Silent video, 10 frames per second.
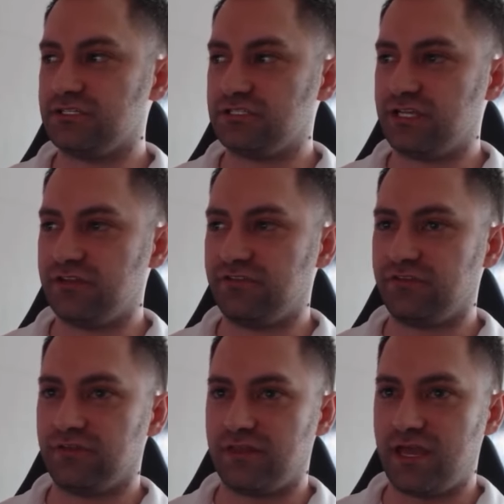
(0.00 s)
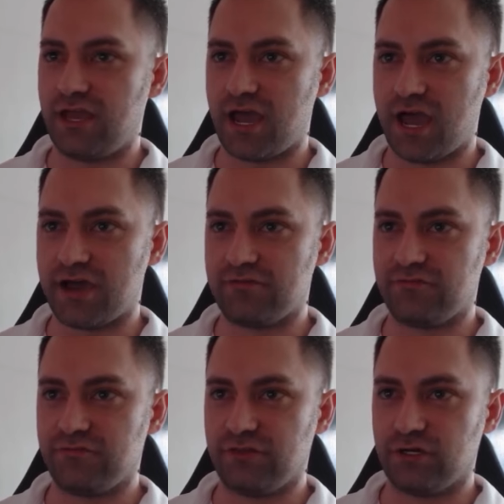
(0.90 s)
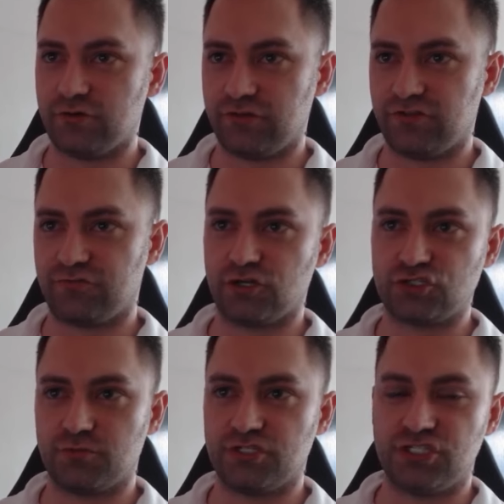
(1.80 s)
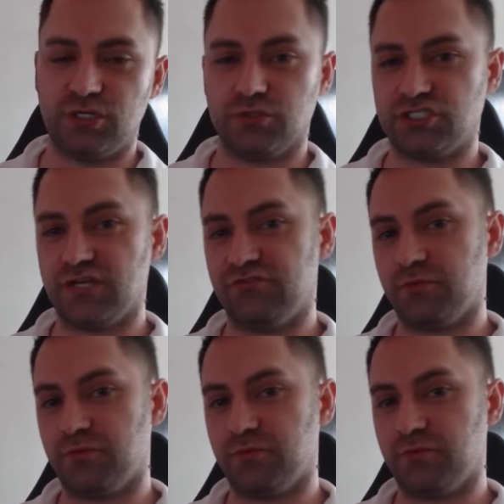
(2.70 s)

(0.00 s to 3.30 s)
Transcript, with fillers: since they have you know this virtual machine which gives